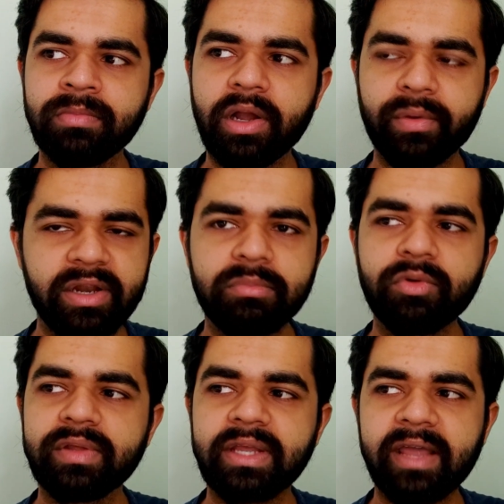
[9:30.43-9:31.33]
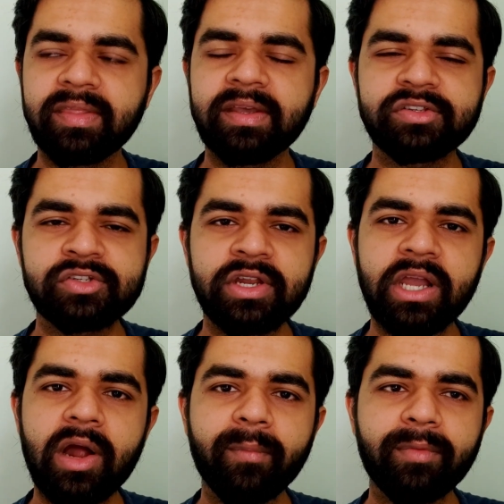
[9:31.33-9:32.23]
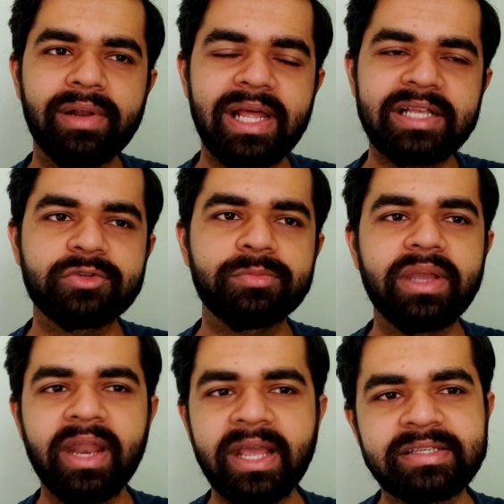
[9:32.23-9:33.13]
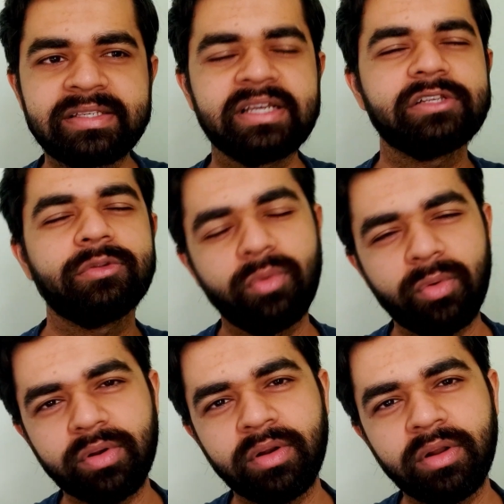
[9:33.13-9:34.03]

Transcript: a great movie. I think it's turning out less to be an exercise and more